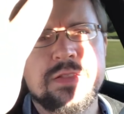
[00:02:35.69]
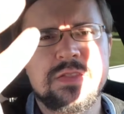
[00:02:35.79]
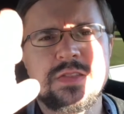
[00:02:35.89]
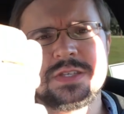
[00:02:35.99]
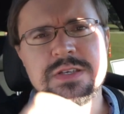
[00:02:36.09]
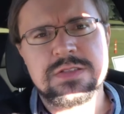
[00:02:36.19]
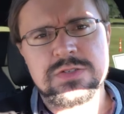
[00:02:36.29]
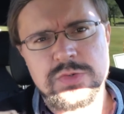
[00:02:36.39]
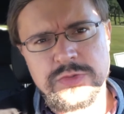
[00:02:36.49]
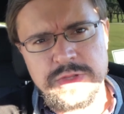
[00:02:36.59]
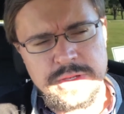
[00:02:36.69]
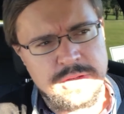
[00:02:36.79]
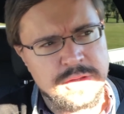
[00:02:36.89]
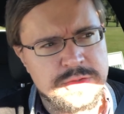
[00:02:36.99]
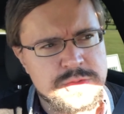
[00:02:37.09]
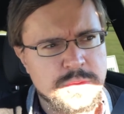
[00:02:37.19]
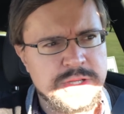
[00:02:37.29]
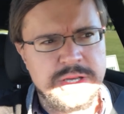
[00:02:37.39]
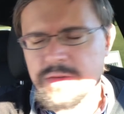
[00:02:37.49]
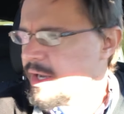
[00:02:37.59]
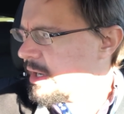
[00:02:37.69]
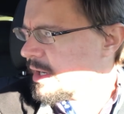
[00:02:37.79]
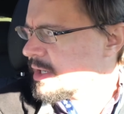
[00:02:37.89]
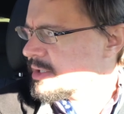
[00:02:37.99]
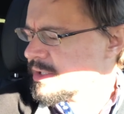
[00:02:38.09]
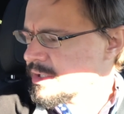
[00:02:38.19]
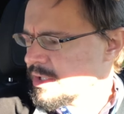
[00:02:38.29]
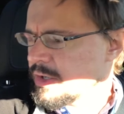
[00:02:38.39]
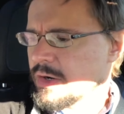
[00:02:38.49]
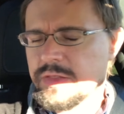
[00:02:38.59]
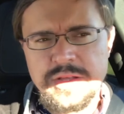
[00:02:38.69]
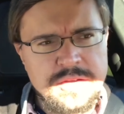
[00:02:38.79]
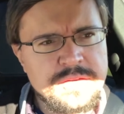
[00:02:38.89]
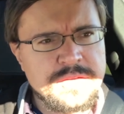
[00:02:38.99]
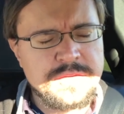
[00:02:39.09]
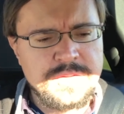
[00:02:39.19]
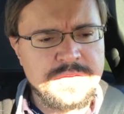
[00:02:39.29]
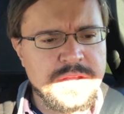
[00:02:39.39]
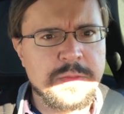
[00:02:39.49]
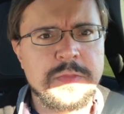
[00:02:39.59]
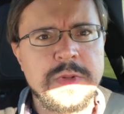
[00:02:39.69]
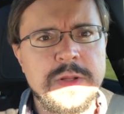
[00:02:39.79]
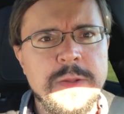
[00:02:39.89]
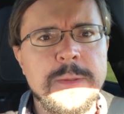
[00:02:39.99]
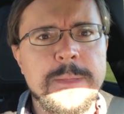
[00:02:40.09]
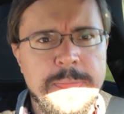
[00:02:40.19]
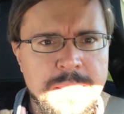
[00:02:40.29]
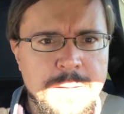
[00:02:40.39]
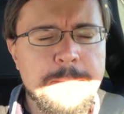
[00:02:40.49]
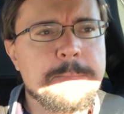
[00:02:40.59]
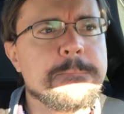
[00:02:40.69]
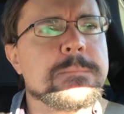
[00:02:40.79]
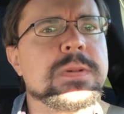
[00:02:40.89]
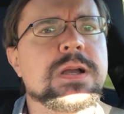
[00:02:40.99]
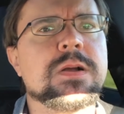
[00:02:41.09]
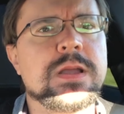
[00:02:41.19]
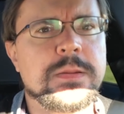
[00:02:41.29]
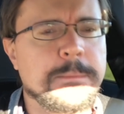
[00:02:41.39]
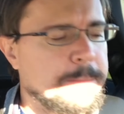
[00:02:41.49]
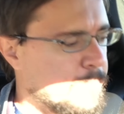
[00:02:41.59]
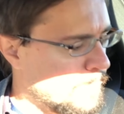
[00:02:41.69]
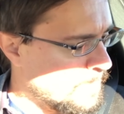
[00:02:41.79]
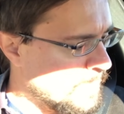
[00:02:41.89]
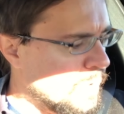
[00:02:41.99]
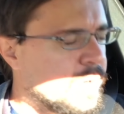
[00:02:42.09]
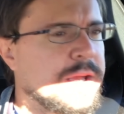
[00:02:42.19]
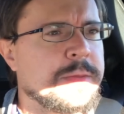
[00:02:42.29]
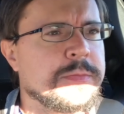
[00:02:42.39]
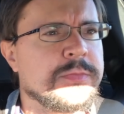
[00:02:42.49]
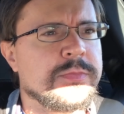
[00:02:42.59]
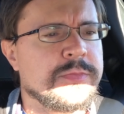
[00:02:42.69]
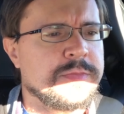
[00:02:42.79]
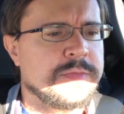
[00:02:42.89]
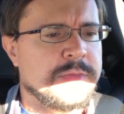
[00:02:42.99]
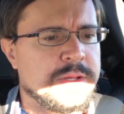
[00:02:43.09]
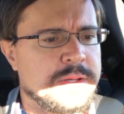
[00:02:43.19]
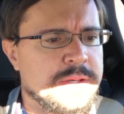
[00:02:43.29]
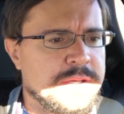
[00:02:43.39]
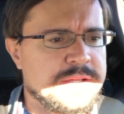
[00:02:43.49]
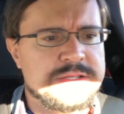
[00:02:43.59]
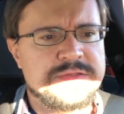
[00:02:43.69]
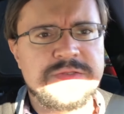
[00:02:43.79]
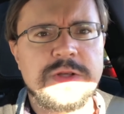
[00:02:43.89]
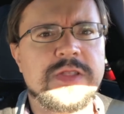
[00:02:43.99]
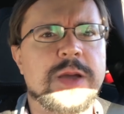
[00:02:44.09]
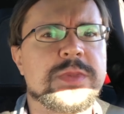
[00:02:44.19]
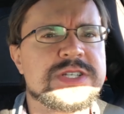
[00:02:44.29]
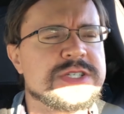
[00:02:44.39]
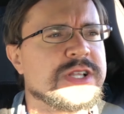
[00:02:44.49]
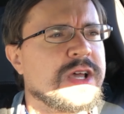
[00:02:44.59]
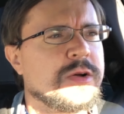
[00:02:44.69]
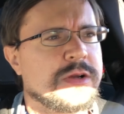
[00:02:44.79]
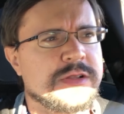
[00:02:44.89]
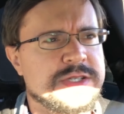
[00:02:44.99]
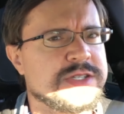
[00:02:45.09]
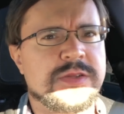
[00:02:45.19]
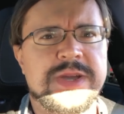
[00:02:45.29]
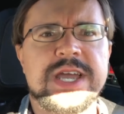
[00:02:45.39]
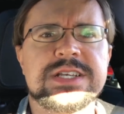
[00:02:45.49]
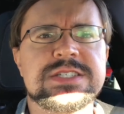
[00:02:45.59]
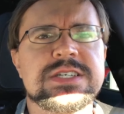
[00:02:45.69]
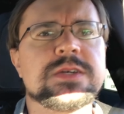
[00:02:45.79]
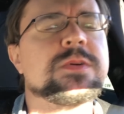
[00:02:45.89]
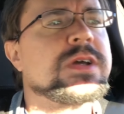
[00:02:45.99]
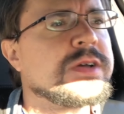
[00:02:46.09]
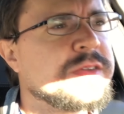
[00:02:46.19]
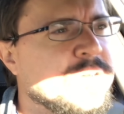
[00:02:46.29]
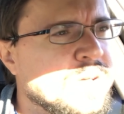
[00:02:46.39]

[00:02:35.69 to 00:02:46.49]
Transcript: than this on the Giulia, right? So they're the same rating, so 280 horsepower, 306 pound-feet of torque. Okay. It doesn't feel that much slower, at least in the back seat when I was